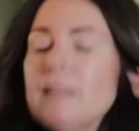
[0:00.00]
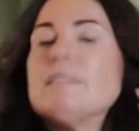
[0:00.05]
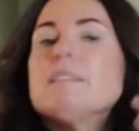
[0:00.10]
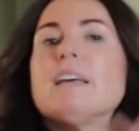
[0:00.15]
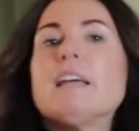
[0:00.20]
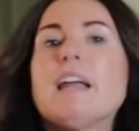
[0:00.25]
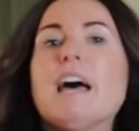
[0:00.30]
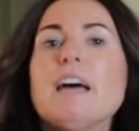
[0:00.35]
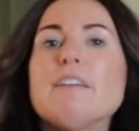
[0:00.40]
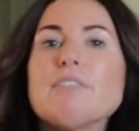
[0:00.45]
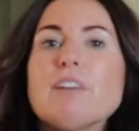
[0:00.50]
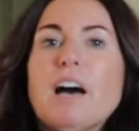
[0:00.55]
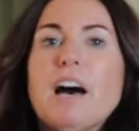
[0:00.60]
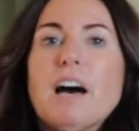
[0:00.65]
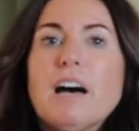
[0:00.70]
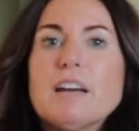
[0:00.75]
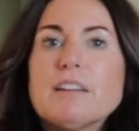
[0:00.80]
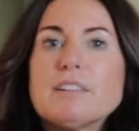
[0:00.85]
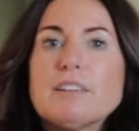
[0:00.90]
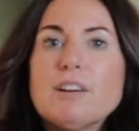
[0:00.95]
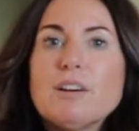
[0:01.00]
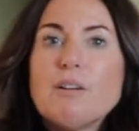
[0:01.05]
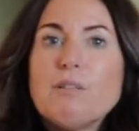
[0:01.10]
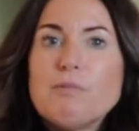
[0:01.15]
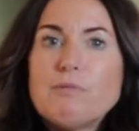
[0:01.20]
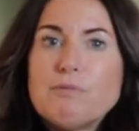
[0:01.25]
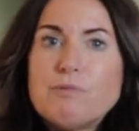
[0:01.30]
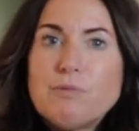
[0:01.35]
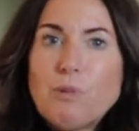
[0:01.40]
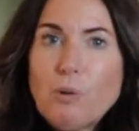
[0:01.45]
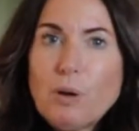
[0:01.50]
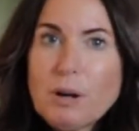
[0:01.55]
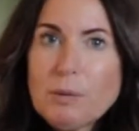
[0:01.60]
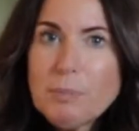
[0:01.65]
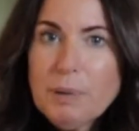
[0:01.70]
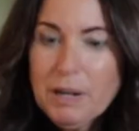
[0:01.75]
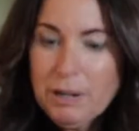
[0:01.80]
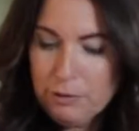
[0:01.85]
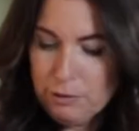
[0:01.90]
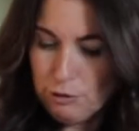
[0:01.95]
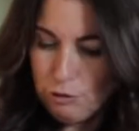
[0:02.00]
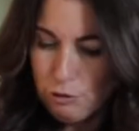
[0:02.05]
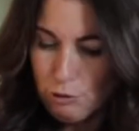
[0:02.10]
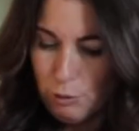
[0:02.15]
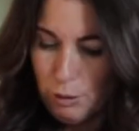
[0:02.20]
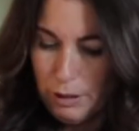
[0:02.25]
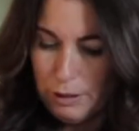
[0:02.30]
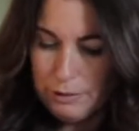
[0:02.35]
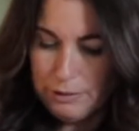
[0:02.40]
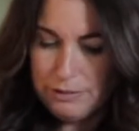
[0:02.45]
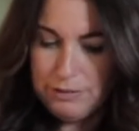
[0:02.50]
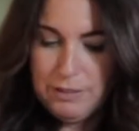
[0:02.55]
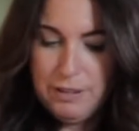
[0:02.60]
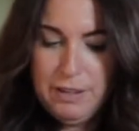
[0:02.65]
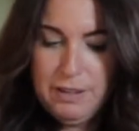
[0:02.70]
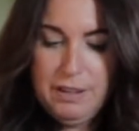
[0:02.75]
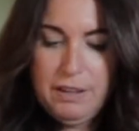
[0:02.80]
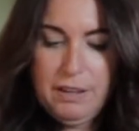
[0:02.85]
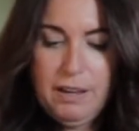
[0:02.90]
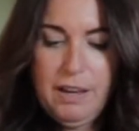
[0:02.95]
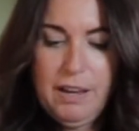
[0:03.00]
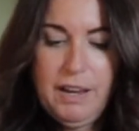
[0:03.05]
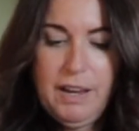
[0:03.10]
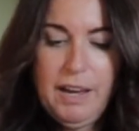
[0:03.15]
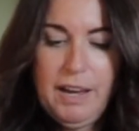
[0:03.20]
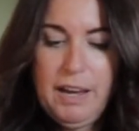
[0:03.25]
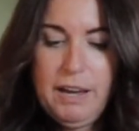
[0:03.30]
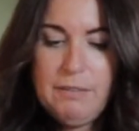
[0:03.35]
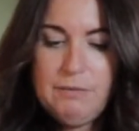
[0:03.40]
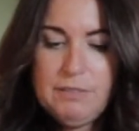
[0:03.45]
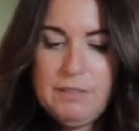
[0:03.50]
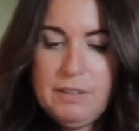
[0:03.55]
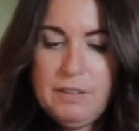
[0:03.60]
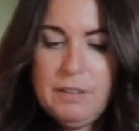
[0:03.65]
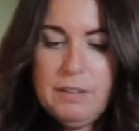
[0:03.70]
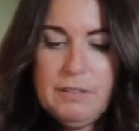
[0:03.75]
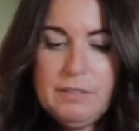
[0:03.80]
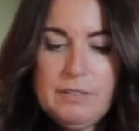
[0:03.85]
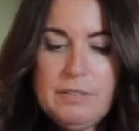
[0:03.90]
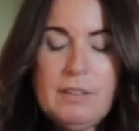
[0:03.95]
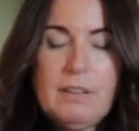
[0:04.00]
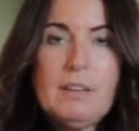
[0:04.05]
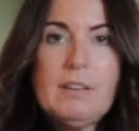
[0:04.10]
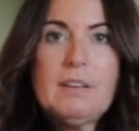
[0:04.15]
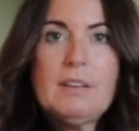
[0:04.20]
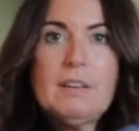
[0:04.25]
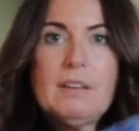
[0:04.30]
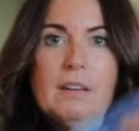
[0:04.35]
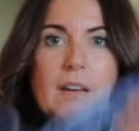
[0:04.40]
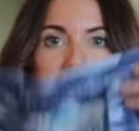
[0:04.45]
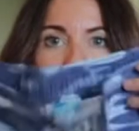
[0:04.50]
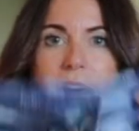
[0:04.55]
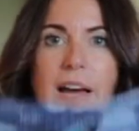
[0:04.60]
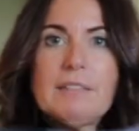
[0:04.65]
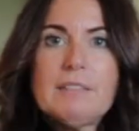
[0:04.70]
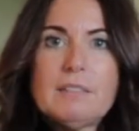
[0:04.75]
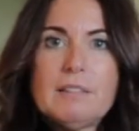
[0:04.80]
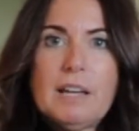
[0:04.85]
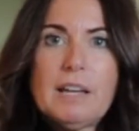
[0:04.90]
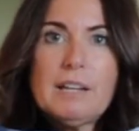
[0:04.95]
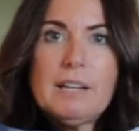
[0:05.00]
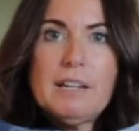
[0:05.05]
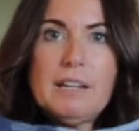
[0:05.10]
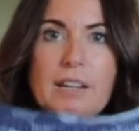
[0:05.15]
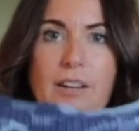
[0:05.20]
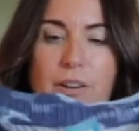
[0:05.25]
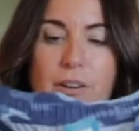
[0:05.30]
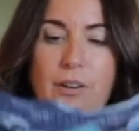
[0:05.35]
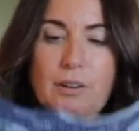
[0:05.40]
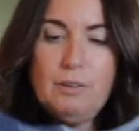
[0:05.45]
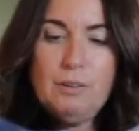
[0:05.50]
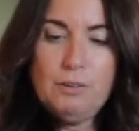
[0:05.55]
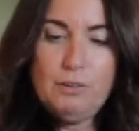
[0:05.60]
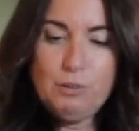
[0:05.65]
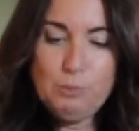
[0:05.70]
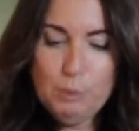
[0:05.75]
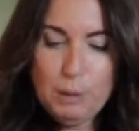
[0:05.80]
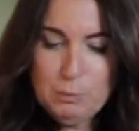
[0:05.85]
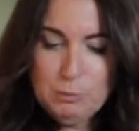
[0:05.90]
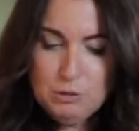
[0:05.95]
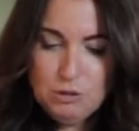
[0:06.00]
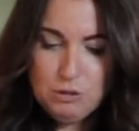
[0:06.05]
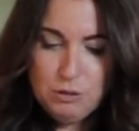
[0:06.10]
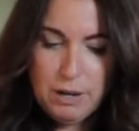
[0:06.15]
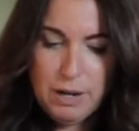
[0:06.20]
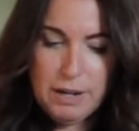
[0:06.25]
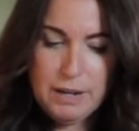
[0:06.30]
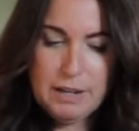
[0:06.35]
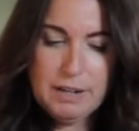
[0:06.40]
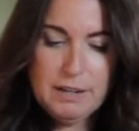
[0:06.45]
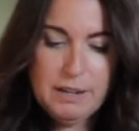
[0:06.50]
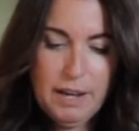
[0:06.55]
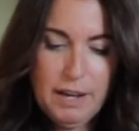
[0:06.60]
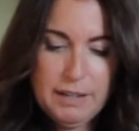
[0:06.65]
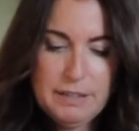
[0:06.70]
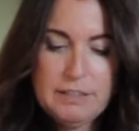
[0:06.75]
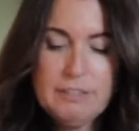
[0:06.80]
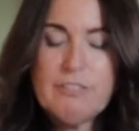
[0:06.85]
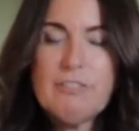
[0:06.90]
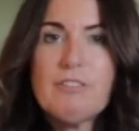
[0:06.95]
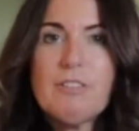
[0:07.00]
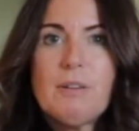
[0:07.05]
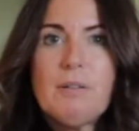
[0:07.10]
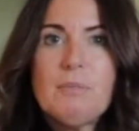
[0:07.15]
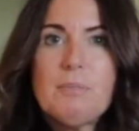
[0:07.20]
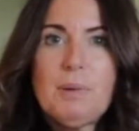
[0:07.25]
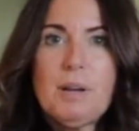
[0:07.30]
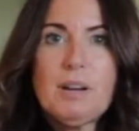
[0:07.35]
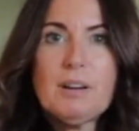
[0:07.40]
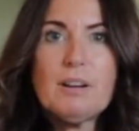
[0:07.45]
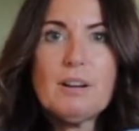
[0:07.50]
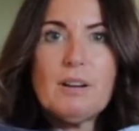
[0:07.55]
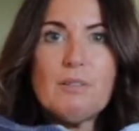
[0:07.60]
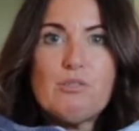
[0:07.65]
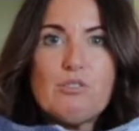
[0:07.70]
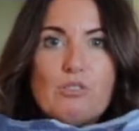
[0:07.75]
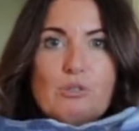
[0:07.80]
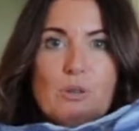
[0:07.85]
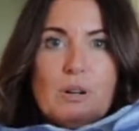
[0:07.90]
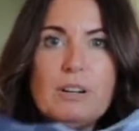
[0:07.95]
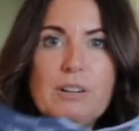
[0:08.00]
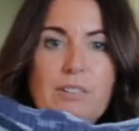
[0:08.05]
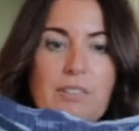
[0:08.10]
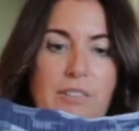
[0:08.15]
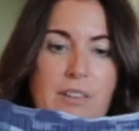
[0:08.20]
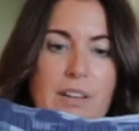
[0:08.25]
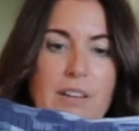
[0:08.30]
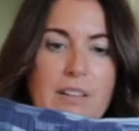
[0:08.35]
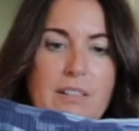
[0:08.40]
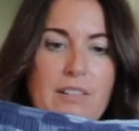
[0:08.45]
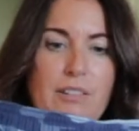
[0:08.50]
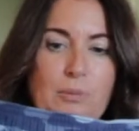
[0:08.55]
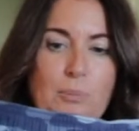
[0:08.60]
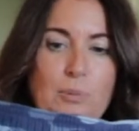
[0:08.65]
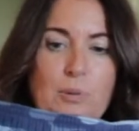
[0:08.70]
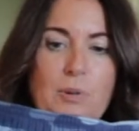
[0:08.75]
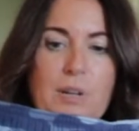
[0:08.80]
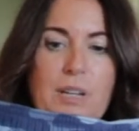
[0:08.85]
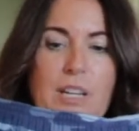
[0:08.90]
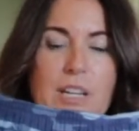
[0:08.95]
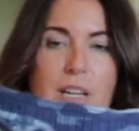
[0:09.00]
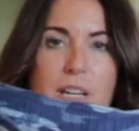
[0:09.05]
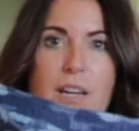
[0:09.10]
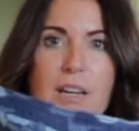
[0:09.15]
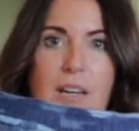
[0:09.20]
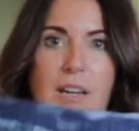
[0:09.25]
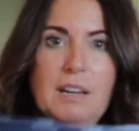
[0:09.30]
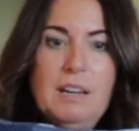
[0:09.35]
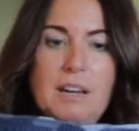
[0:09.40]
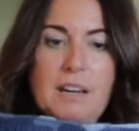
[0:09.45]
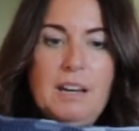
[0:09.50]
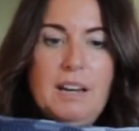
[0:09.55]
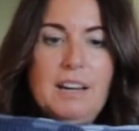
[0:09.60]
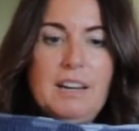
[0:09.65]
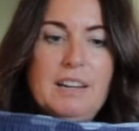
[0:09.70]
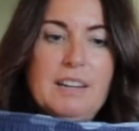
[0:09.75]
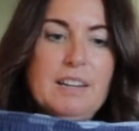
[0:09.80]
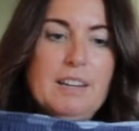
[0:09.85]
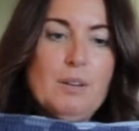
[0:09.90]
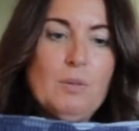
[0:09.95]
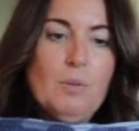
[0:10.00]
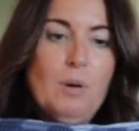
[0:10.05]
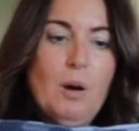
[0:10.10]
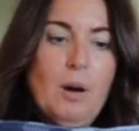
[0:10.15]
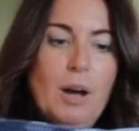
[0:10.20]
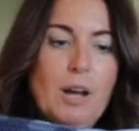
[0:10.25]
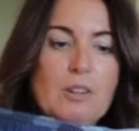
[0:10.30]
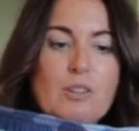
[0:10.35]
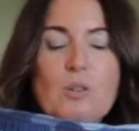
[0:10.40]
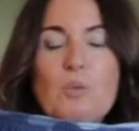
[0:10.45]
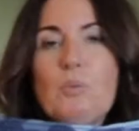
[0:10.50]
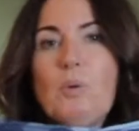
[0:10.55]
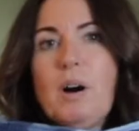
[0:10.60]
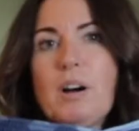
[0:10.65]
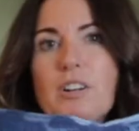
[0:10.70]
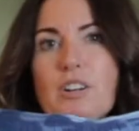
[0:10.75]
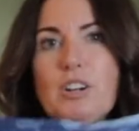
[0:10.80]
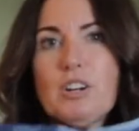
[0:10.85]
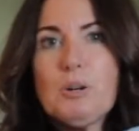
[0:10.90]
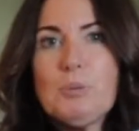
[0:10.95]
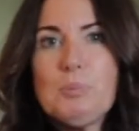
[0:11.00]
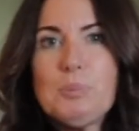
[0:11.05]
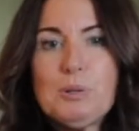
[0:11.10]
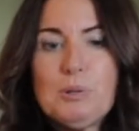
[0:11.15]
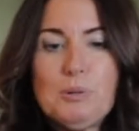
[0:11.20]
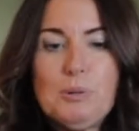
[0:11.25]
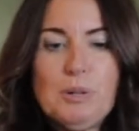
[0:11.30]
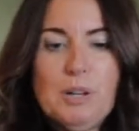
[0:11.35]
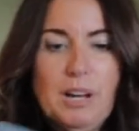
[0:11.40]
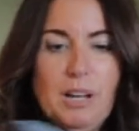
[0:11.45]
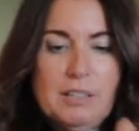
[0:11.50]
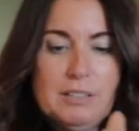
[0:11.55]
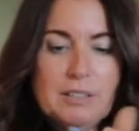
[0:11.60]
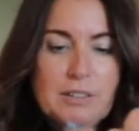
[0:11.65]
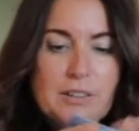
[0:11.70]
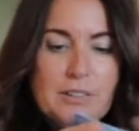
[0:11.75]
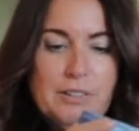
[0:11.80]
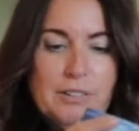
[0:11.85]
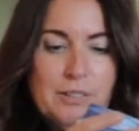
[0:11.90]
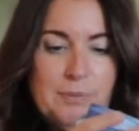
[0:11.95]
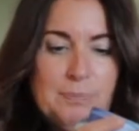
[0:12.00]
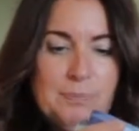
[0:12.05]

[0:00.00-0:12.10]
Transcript: then I've got 4 pairs of shorts. I have this athletic swim trunk kind of pair of shorts in this pretty underwater blue colors,